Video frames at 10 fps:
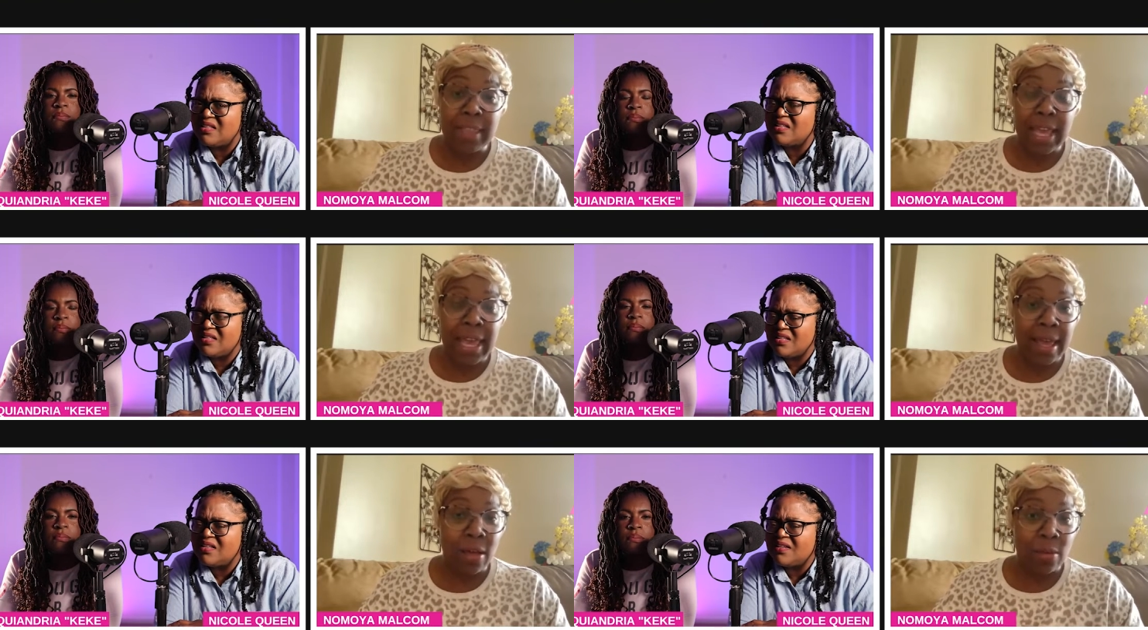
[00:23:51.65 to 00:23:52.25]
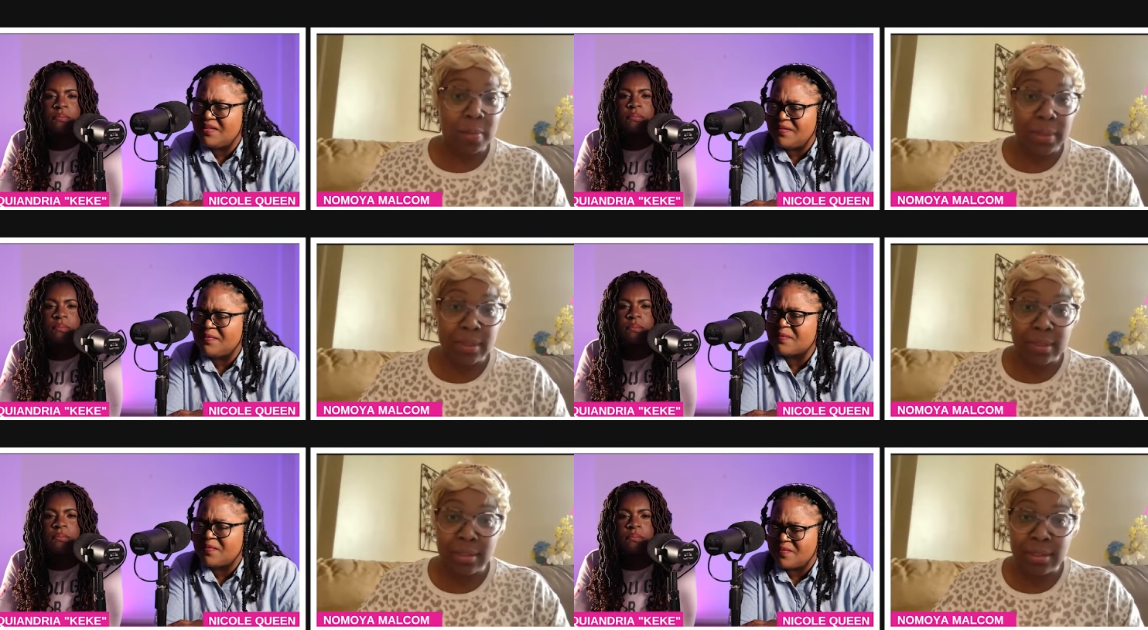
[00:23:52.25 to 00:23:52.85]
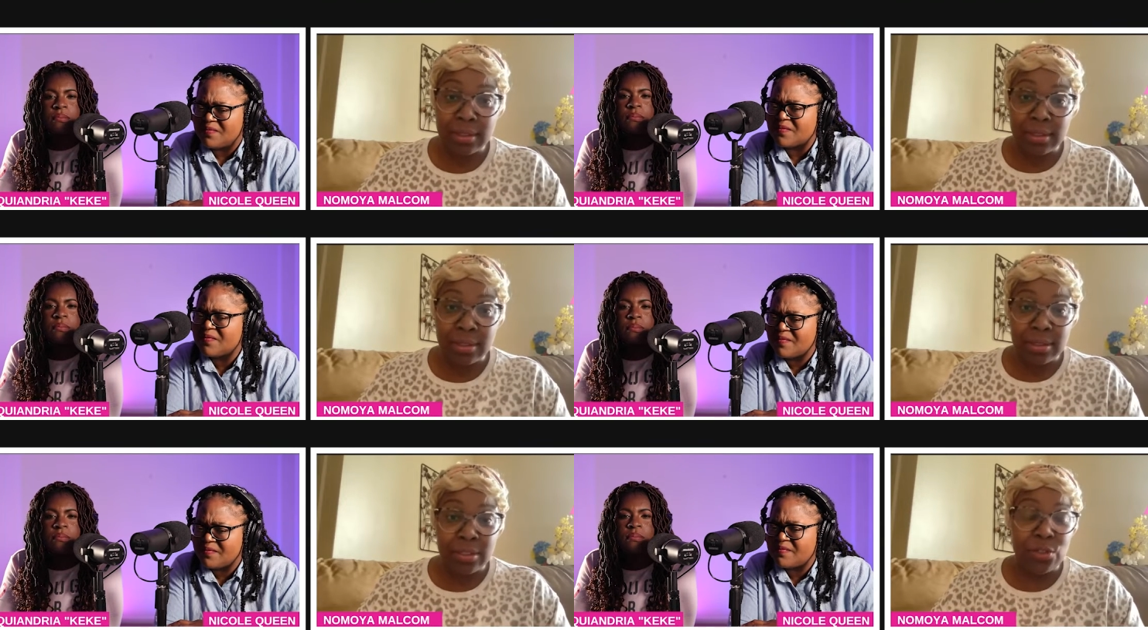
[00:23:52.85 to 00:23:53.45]
Speaker 1: the help
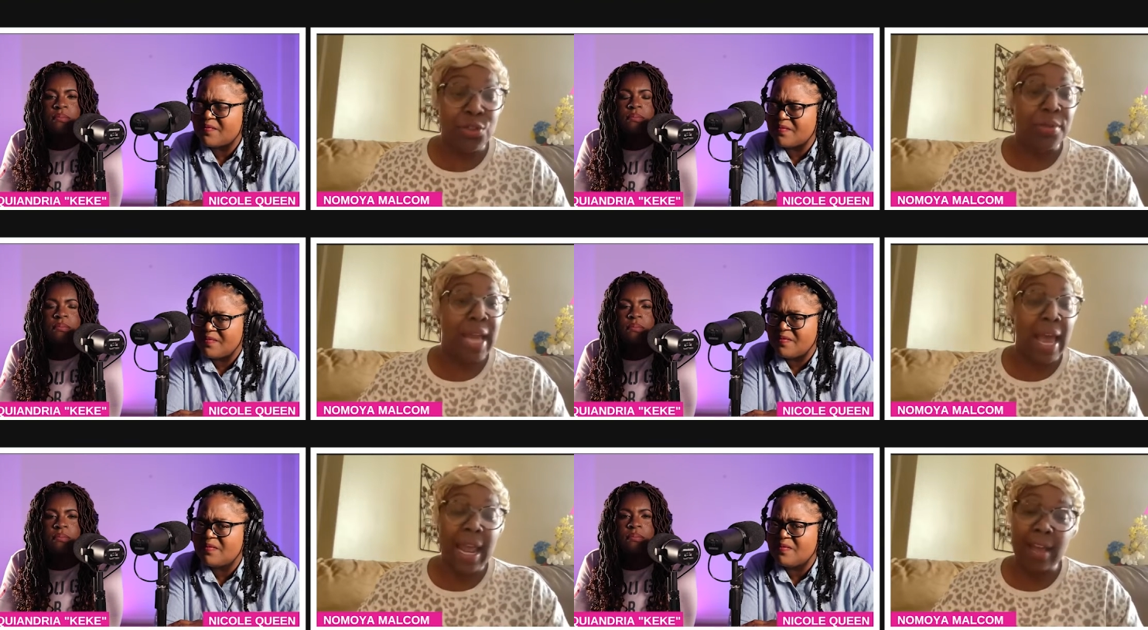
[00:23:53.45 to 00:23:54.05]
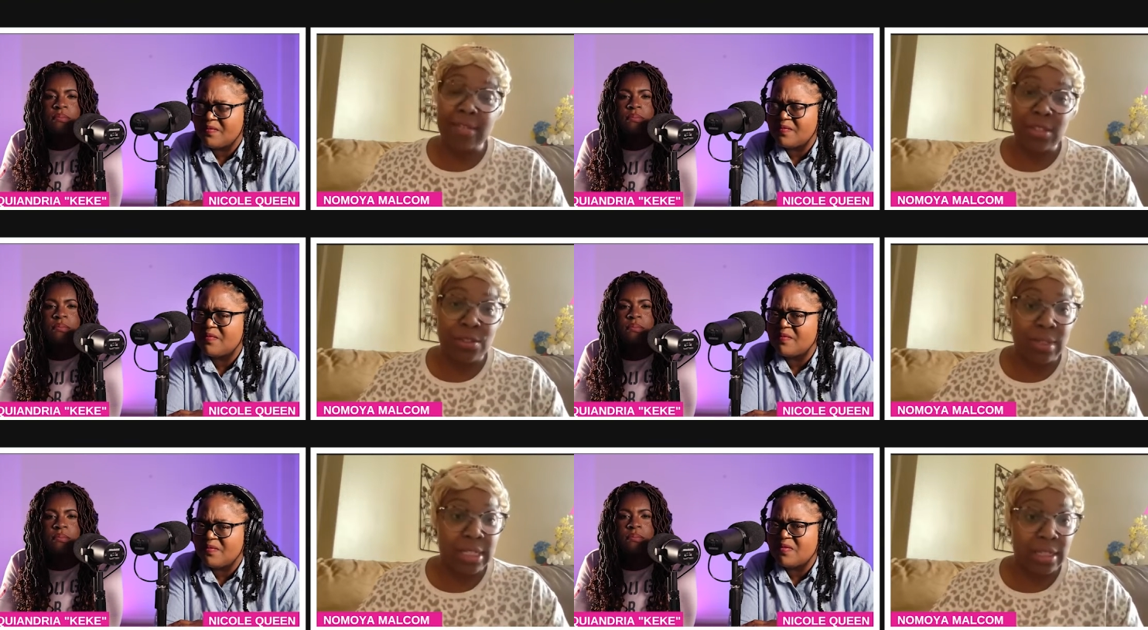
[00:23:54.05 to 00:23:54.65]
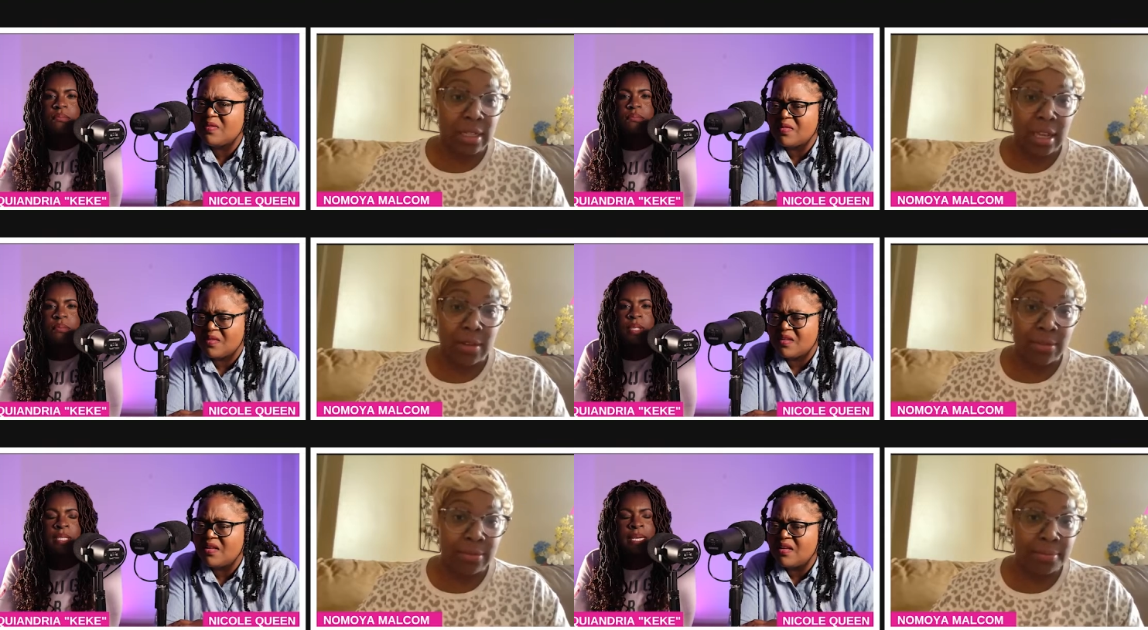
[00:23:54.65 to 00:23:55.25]
you do not have to do this
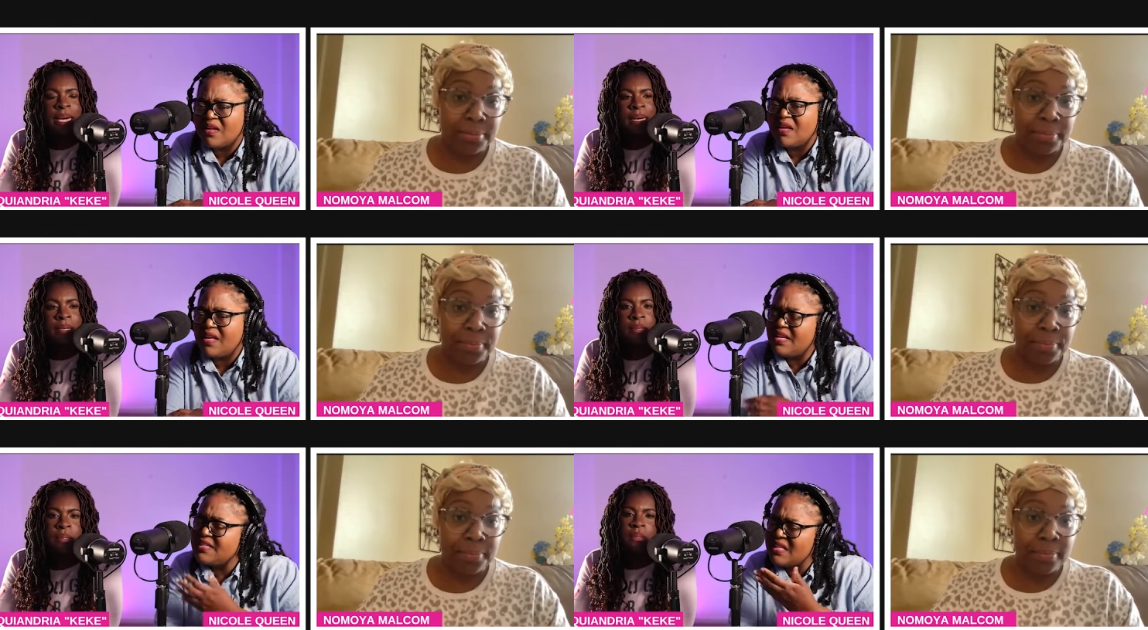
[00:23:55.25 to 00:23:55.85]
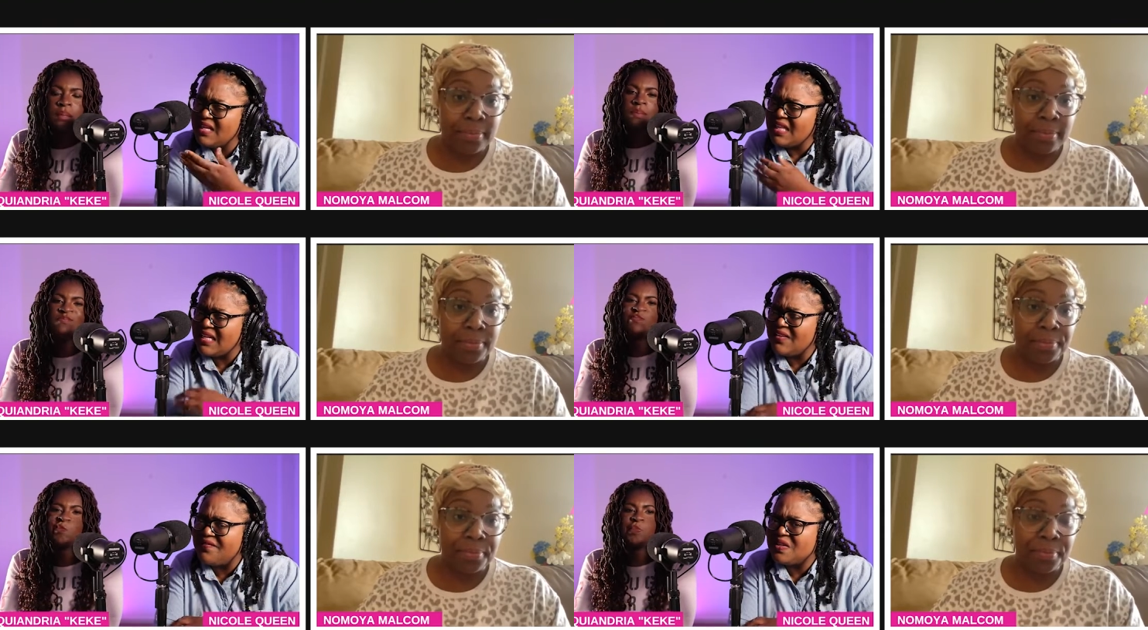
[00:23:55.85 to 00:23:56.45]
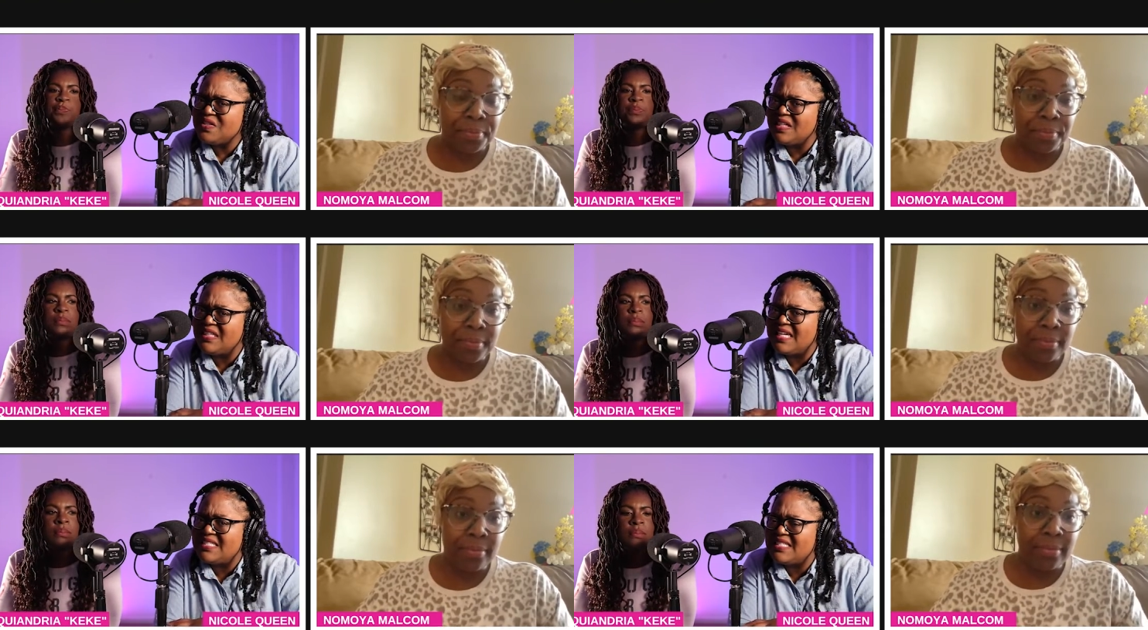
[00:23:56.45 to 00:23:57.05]
alone. Yeah. And
Speaker 2: isn't that like the first thing
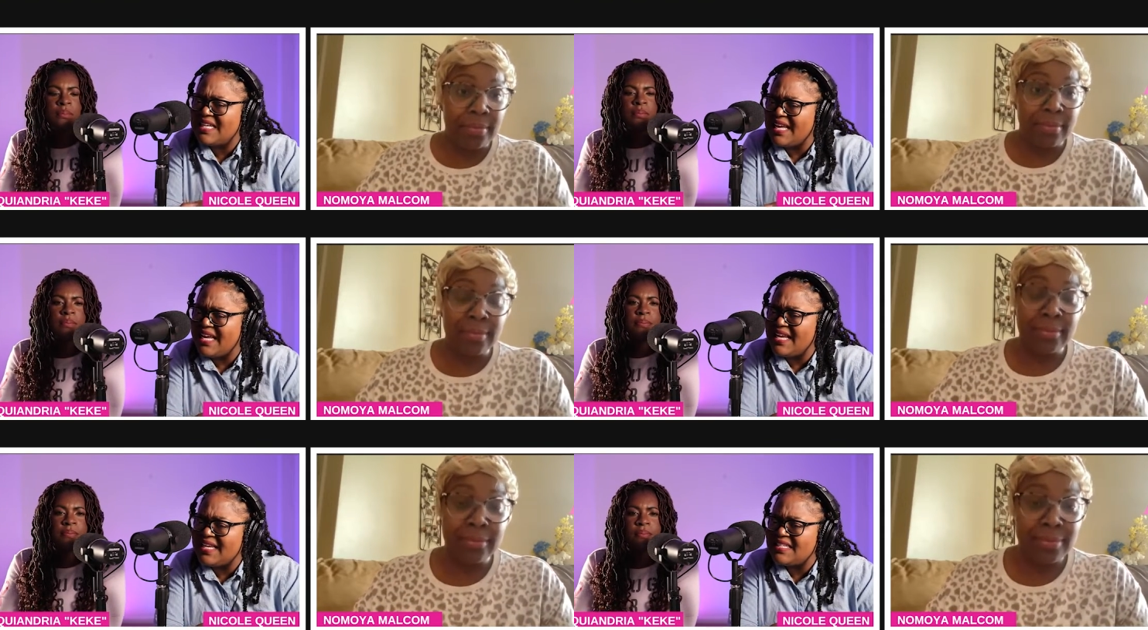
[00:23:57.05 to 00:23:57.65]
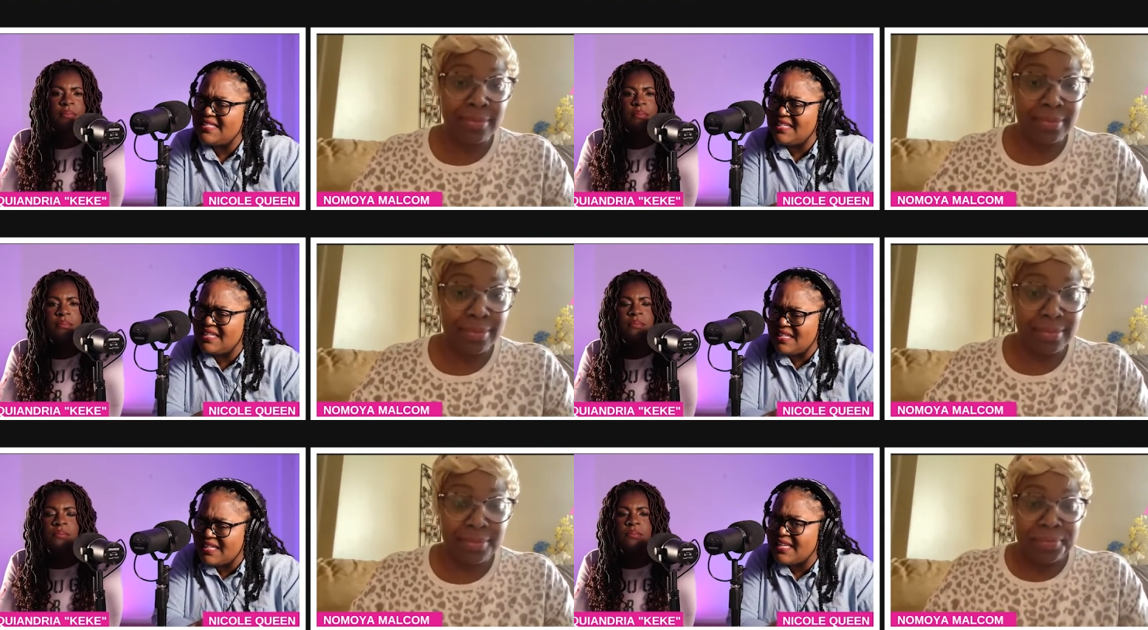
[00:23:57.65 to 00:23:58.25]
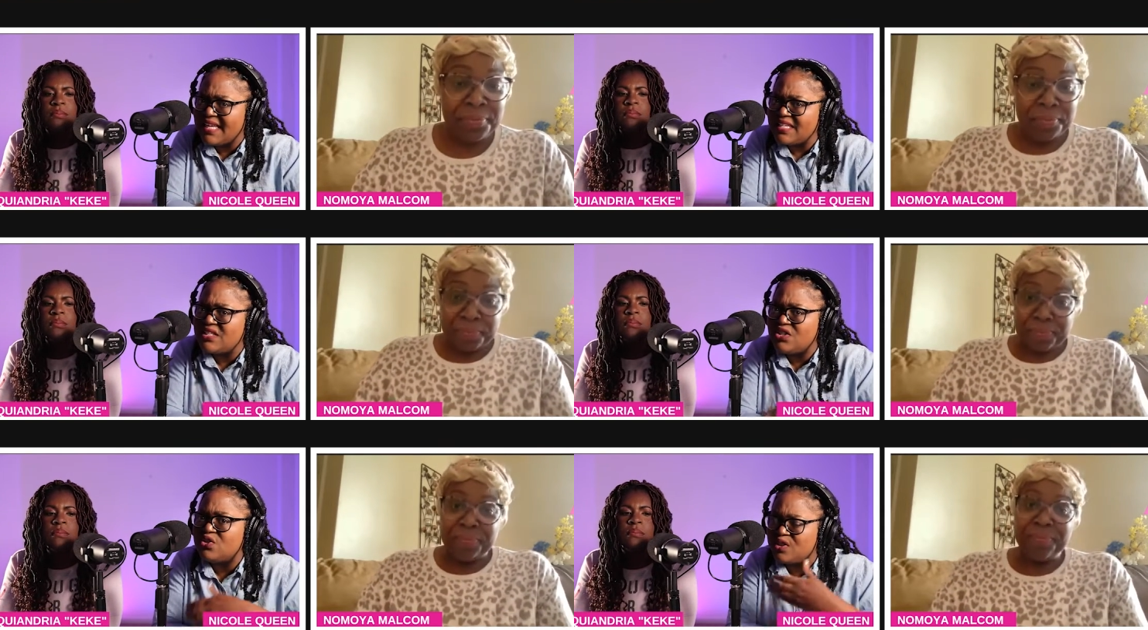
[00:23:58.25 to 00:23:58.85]
they say is to get
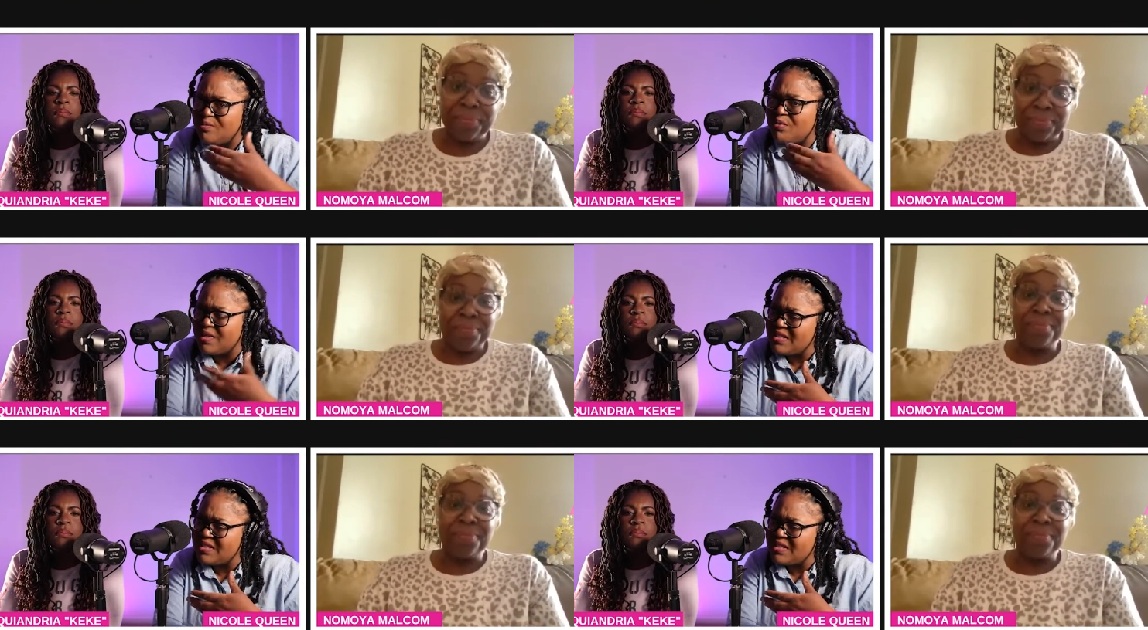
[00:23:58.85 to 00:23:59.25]
your support